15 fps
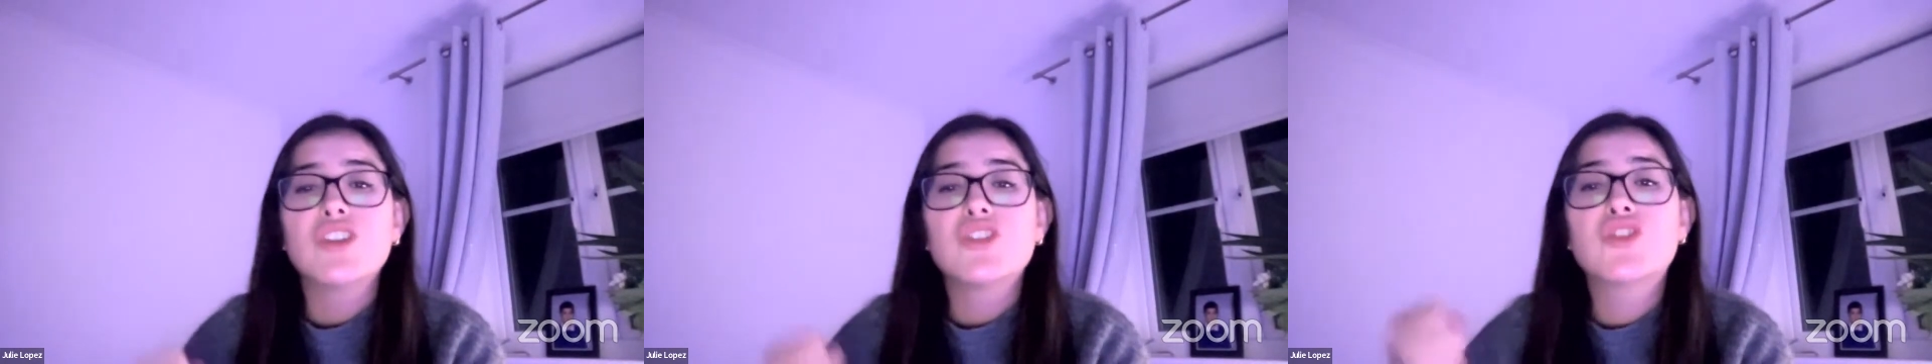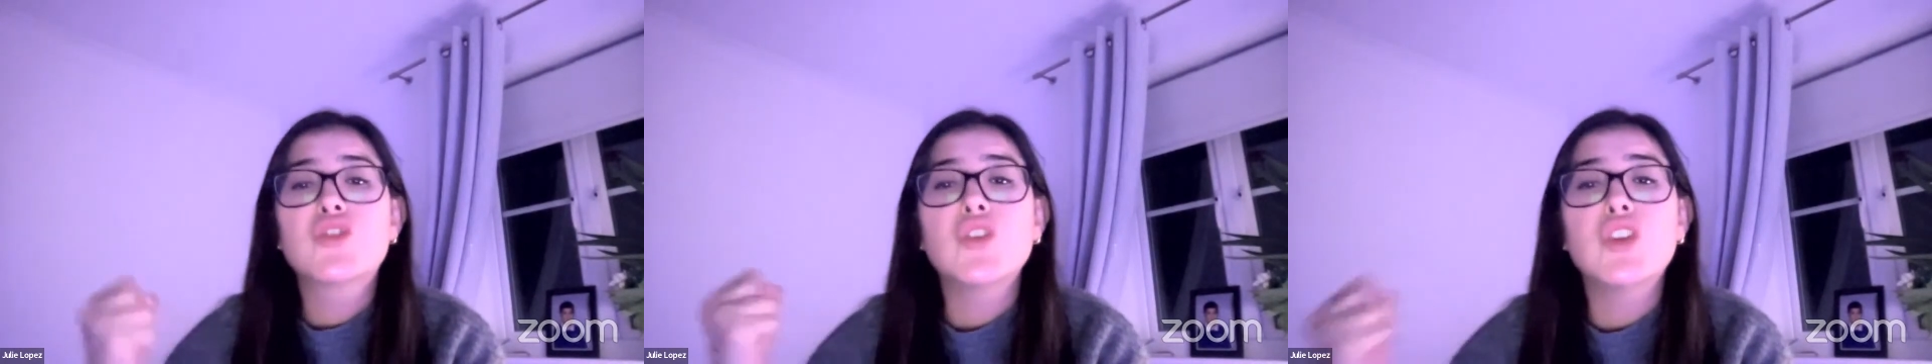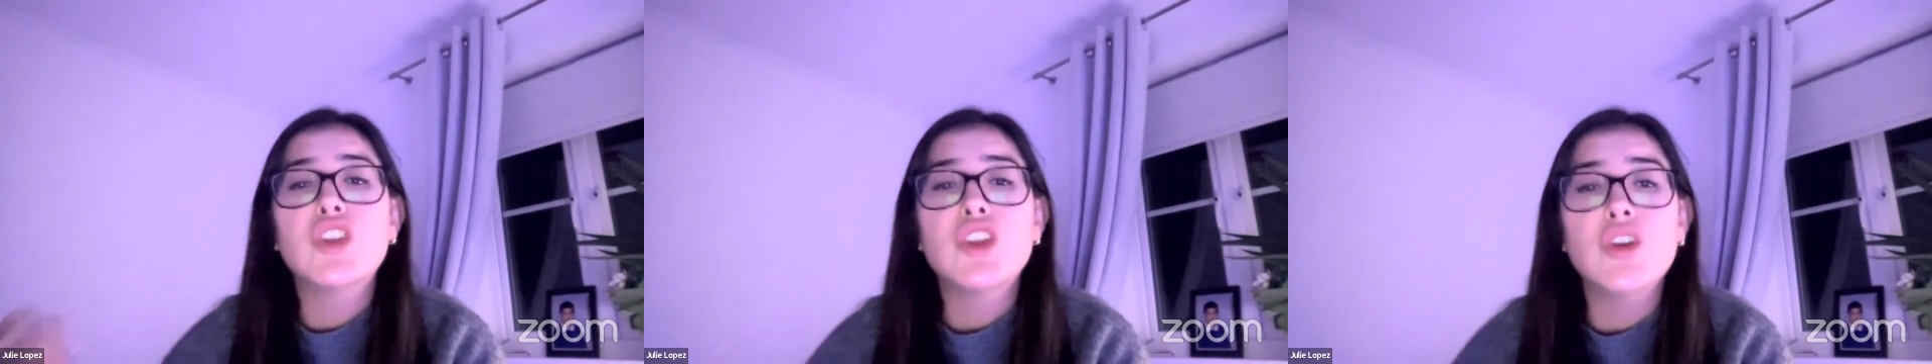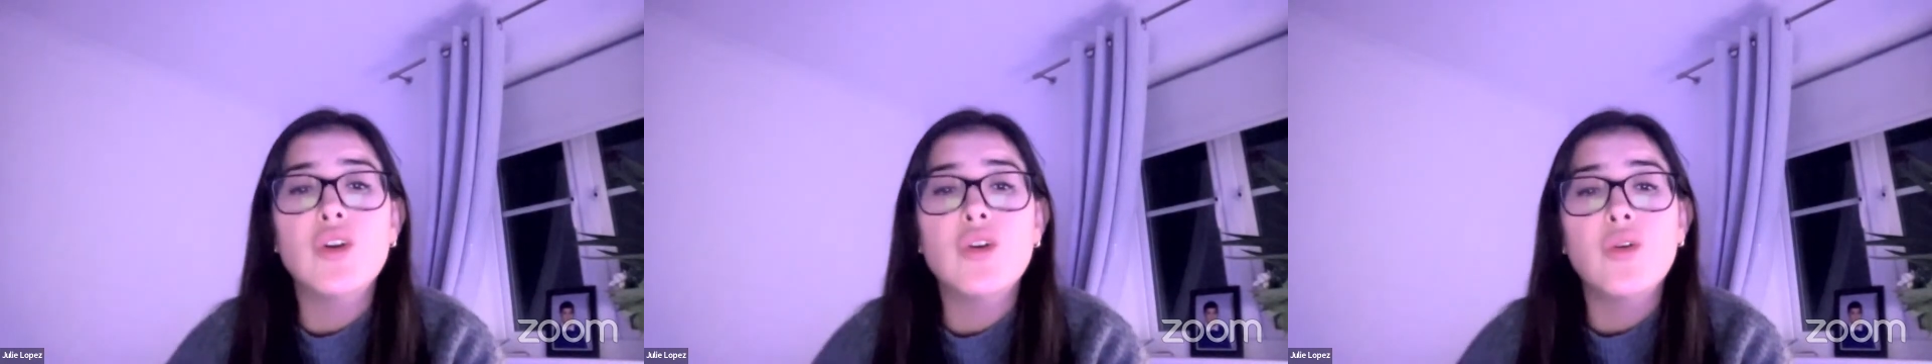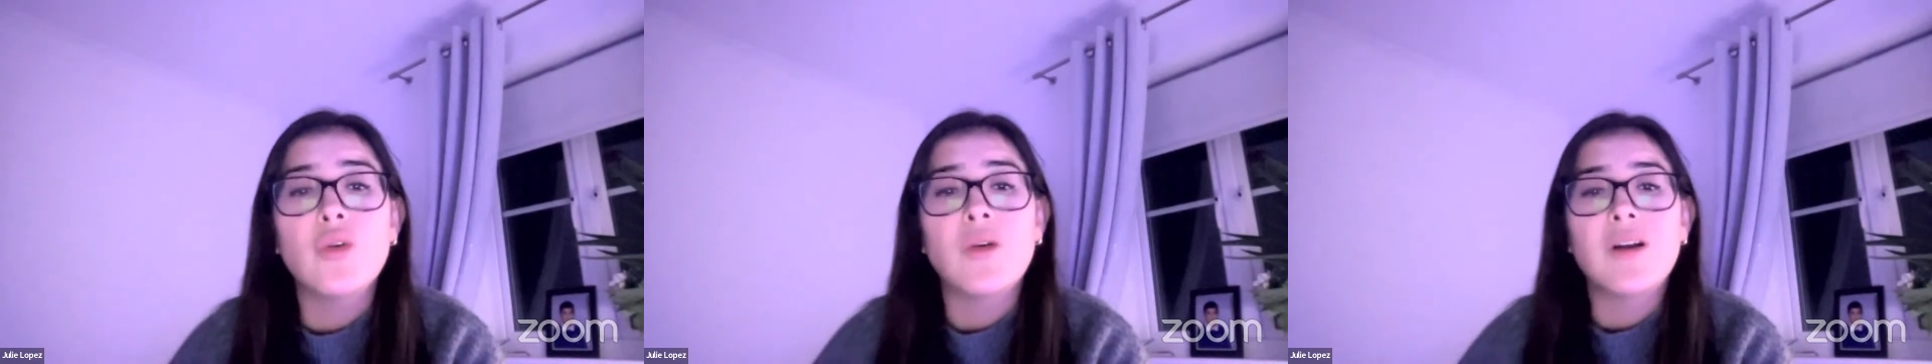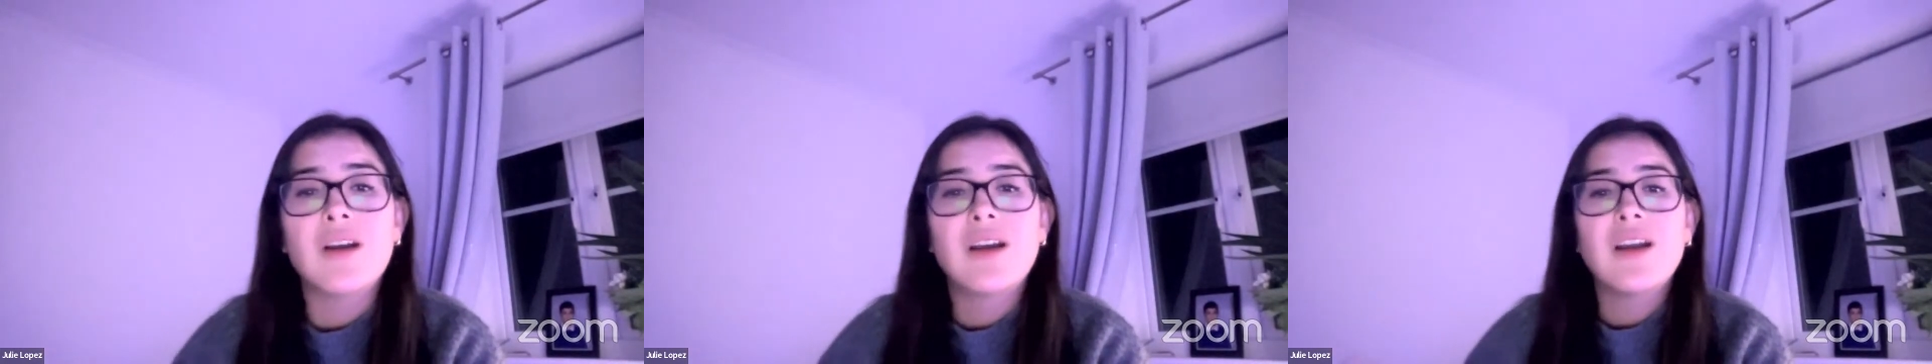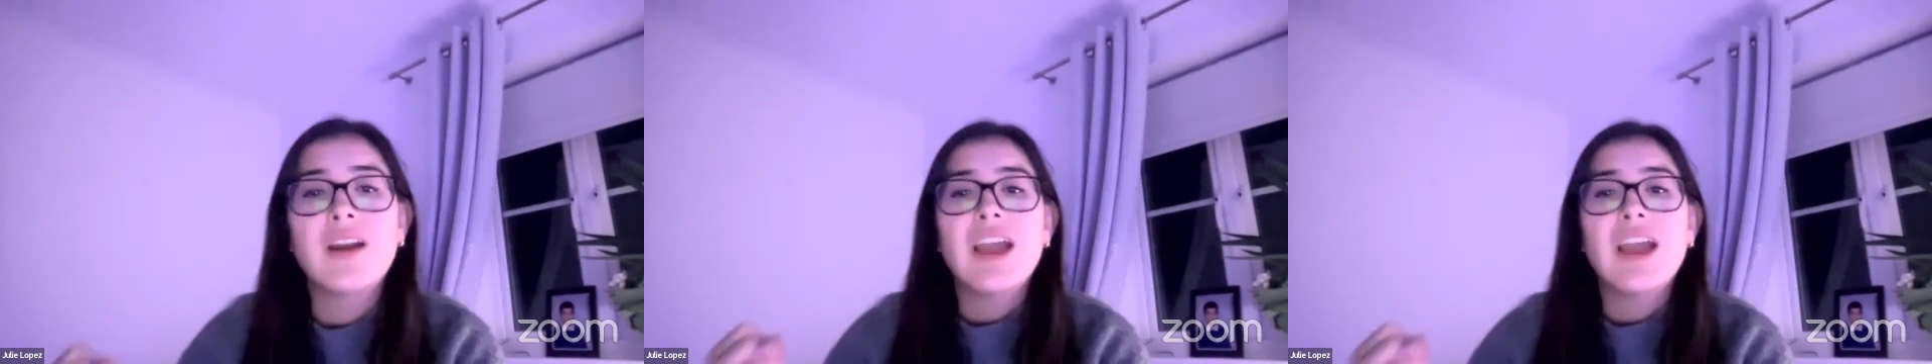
to you.